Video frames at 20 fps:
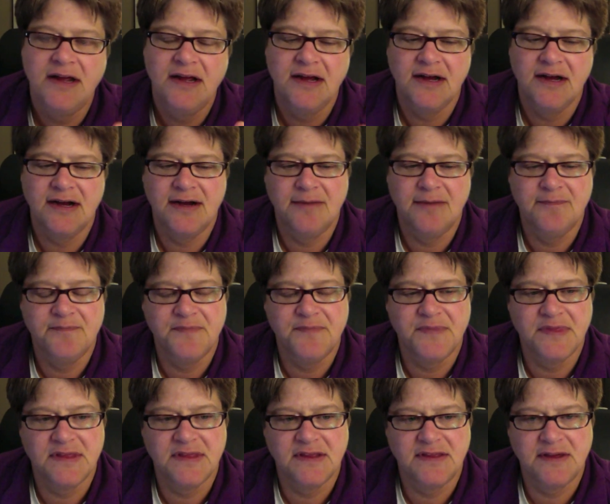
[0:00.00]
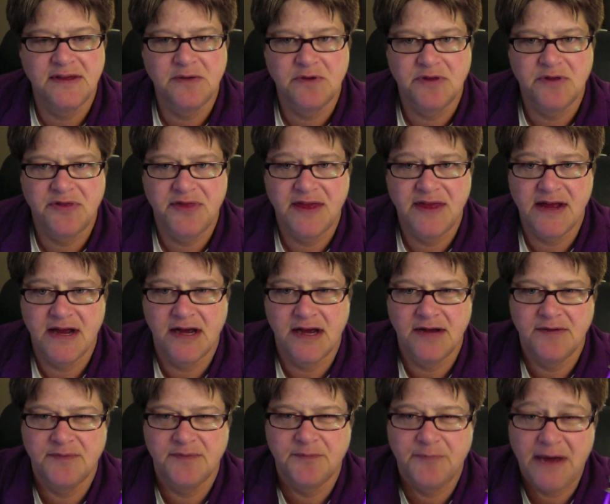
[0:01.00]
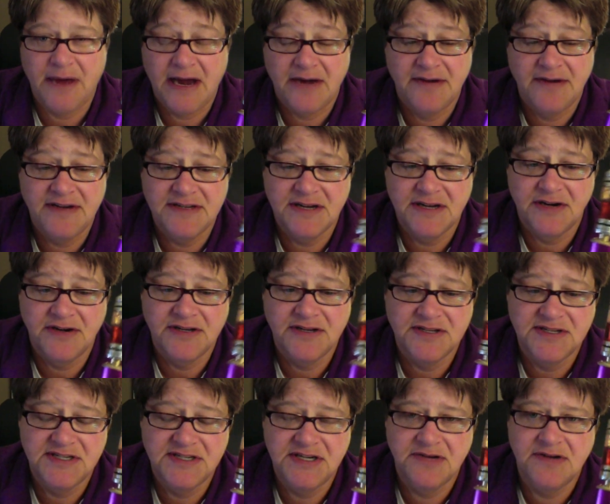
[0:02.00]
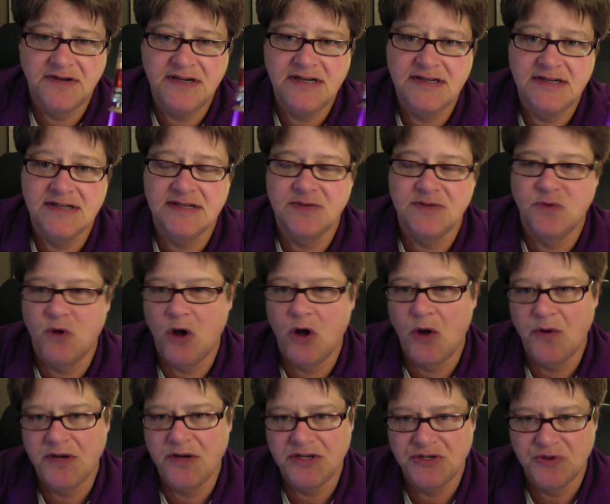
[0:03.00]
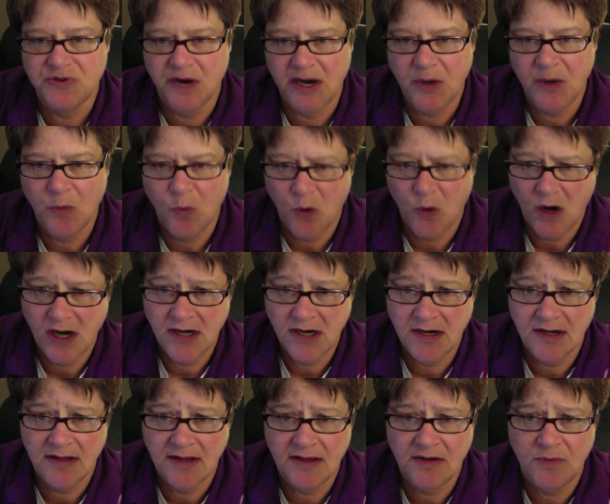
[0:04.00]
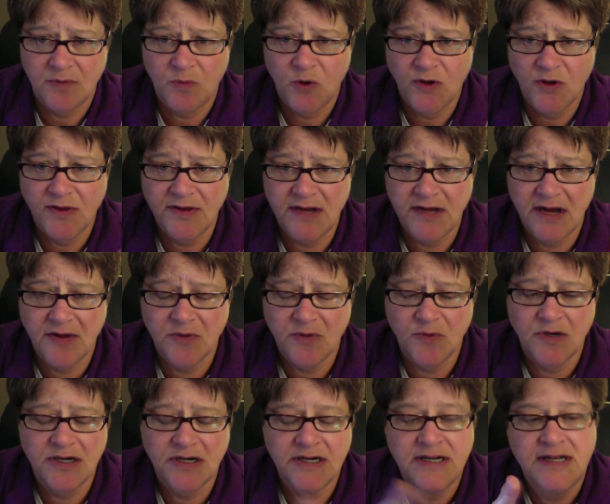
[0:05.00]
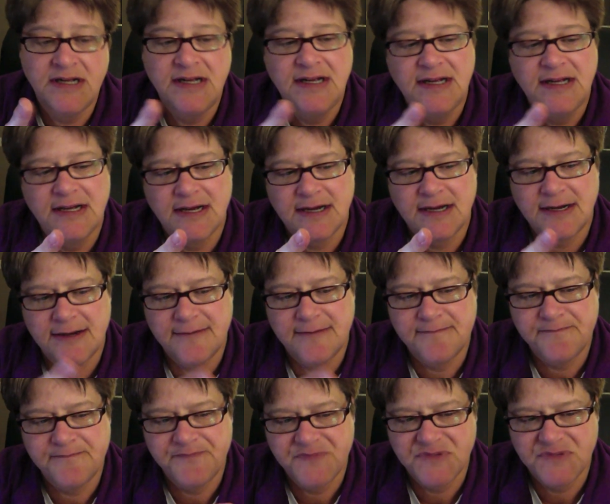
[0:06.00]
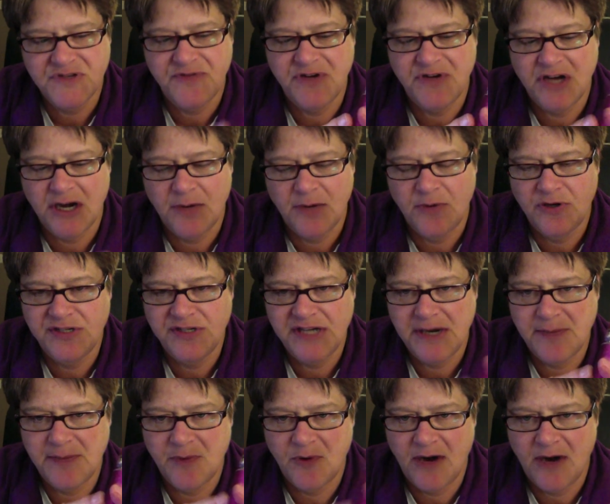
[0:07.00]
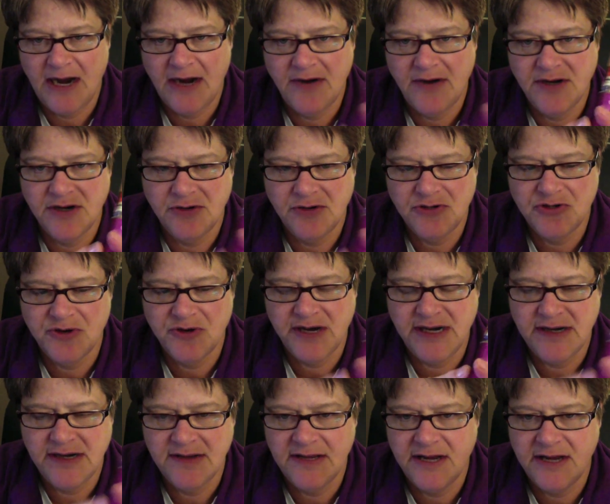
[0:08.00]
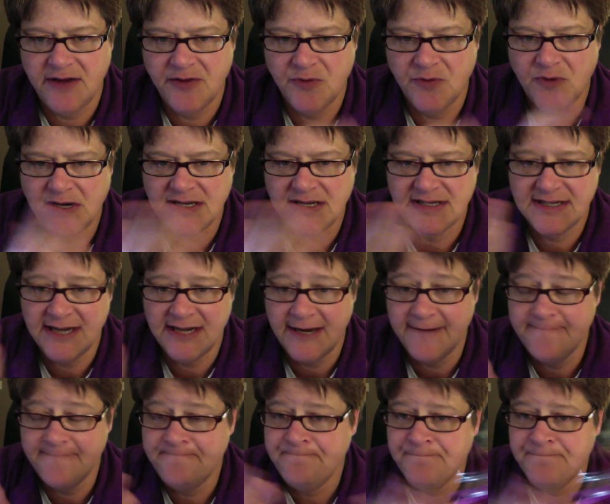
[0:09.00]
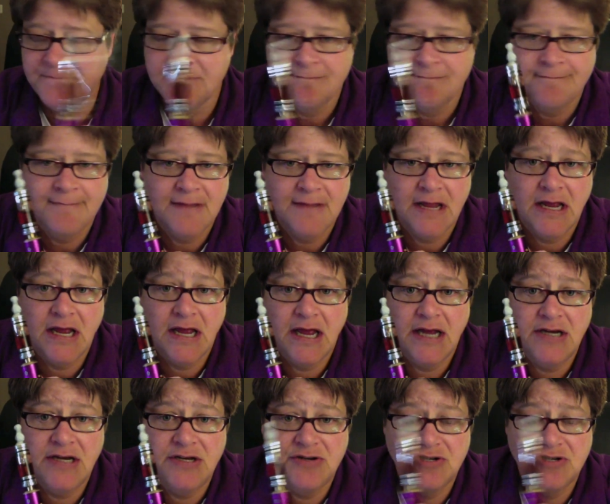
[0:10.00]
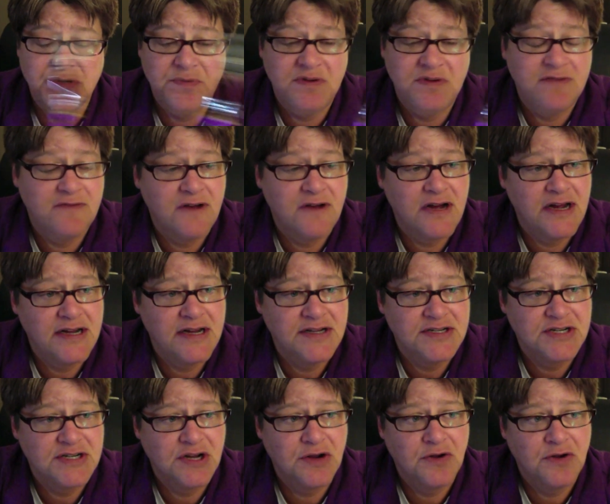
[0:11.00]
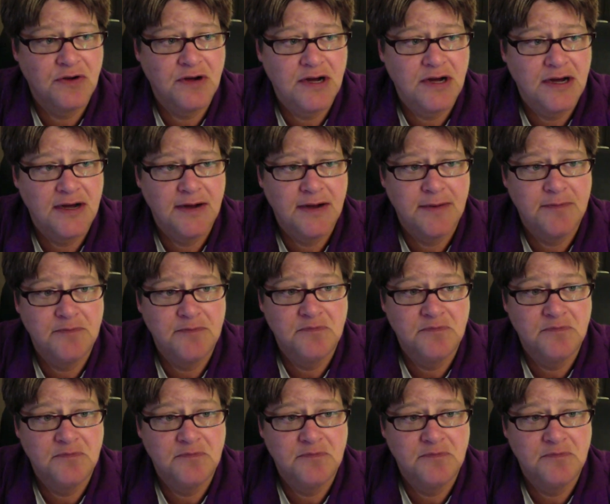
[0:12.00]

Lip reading: The thing with batteries that are in series is it will always drain one a little more than the other one. So if you kind of rotate them around, it'll drain the other one instead, and you should be fine. So